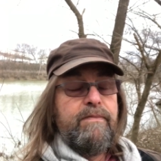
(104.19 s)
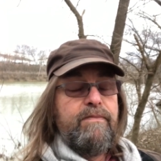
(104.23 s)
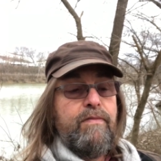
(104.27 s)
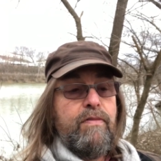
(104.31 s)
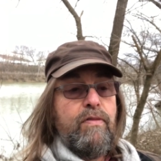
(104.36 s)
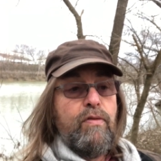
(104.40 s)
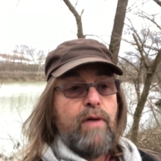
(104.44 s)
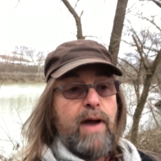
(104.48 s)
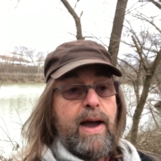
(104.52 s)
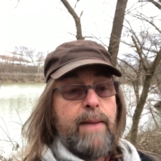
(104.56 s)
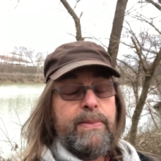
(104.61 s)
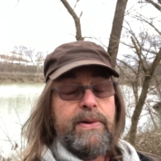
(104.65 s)

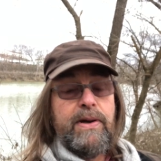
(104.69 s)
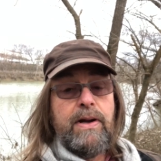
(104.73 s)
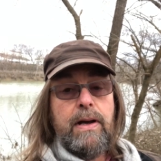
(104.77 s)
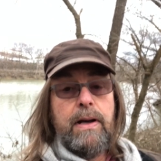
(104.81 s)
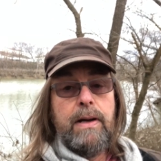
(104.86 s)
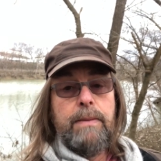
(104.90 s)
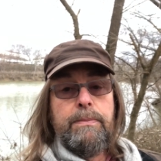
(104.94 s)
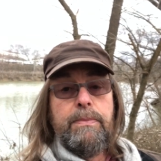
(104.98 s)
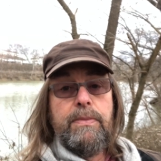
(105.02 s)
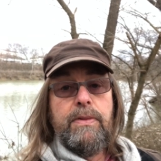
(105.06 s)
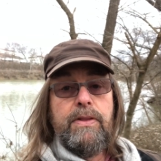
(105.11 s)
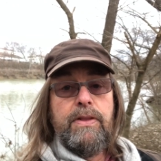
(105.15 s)
wrapping up
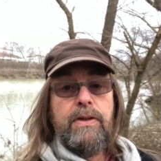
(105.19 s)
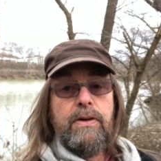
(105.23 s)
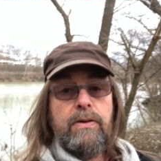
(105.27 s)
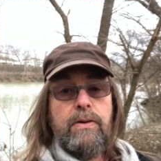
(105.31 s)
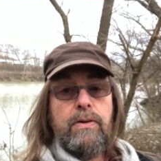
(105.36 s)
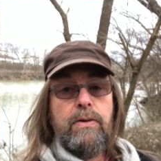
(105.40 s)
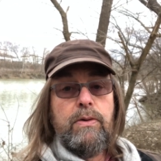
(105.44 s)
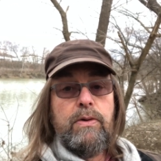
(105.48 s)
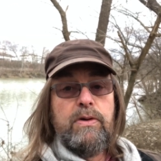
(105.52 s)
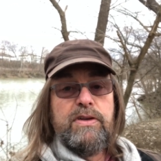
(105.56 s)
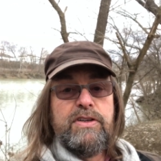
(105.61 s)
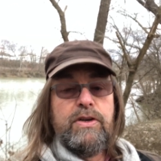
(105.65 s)
their
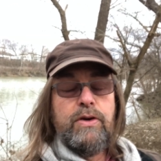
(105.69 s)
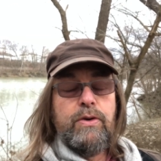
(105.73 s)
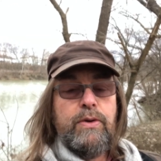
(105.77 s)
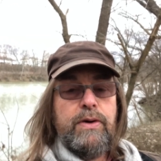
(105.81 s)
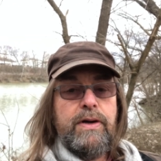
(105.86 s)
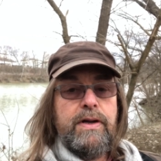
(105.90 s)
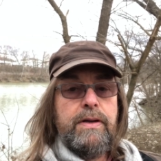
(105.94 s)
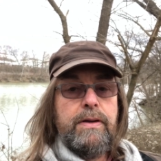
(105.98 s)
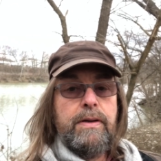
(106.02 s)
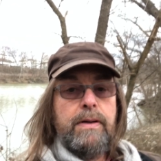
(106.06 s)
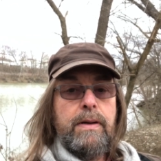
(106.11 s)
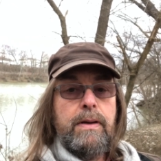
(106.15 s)

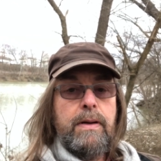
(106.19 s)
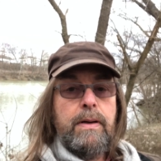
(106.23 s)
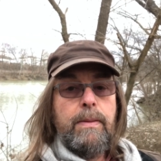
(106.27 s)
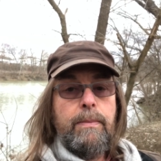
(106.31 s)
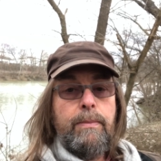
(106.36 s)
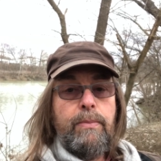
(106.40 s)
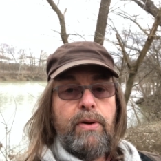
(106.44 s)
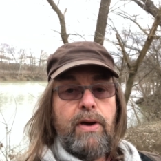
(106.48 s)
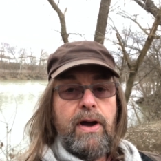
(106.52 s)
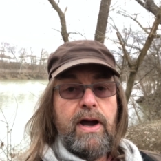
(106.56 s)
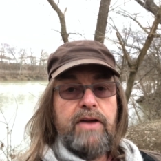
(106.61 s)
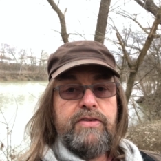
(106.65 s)
ongoing
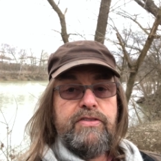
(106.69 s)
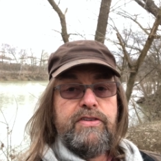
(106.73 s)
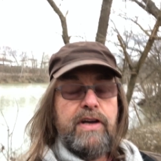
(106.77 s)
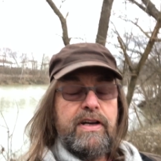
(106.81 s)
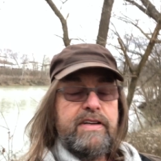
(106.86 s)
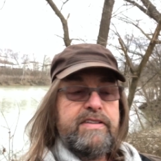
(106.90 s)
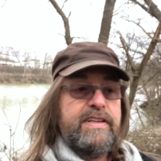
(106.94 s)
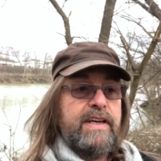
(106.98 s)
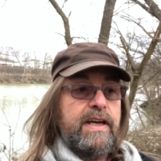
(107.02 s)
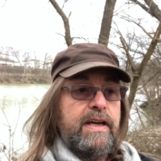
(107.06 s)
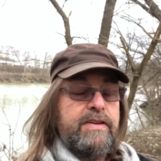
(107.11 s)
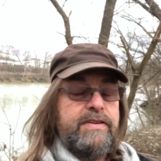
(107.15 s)
project,
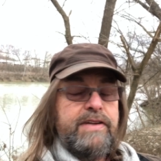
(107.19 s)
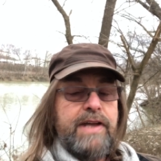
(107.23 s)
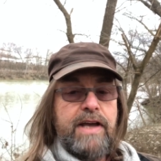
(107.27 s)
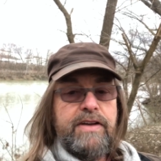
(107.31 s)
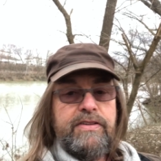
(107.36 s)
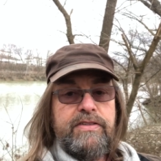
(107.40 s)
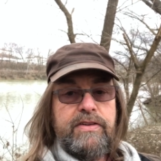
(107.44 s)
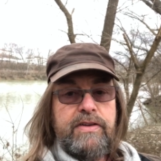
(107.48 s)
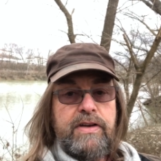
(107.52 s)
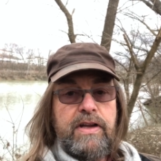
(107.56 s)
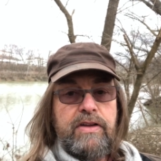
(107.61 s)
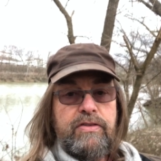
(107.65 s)

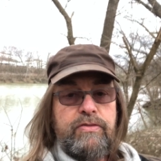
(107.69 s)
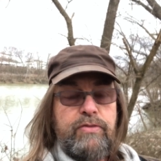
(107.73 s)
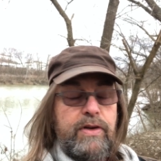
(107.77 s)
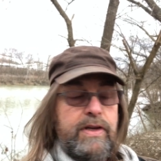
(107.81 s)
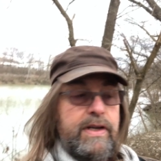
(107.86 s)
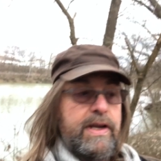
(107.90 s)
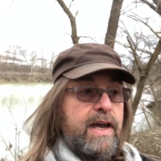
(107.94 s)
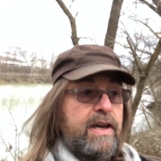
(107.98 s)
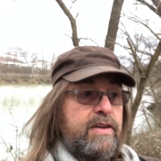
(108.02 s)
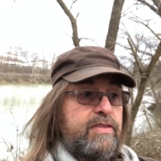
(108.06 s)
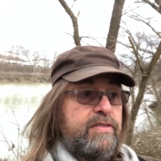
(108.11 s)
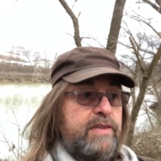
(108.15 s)
Sanitation District,
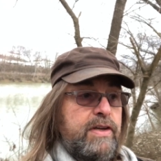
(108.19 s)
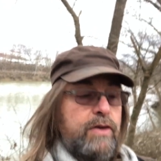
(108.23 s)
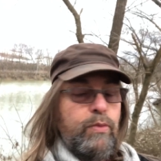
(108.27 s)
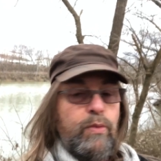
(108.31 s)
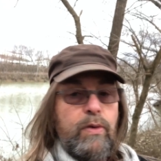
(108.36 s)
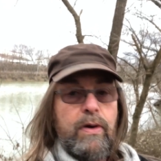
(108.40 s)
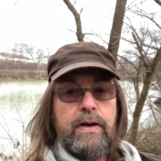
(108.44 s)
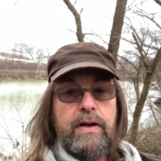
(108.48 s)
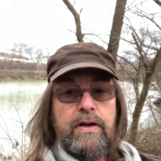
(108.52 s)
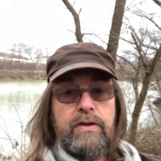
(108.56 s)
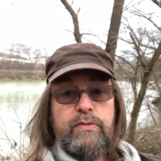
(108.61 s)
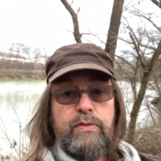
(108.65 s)

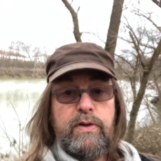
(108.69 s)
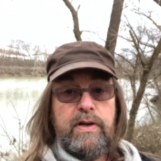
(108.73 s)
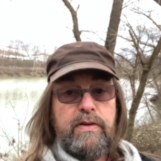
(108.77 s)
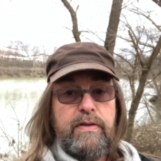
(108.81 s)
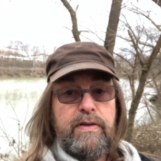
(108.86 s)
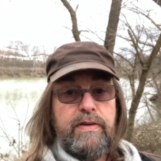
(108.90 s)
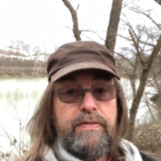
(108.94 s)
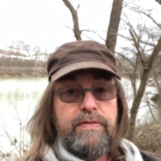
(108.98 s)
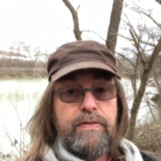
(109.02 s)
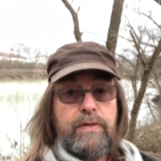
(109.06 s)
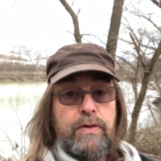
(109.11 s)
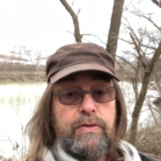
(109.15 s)
SD1 as we
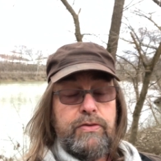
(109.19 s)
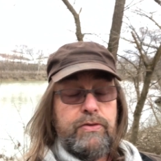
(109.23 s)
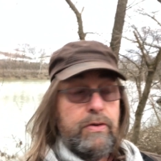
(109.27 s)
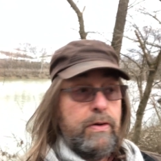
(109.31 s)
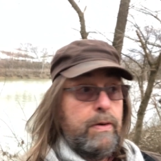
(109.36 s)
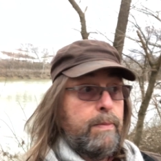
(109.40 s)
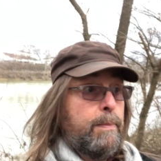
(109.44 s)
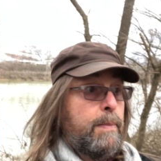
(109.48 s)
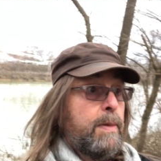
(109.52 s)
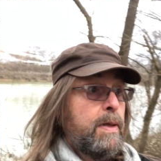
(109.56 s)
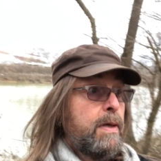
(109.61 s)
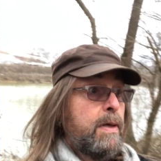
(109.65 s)
refer to them.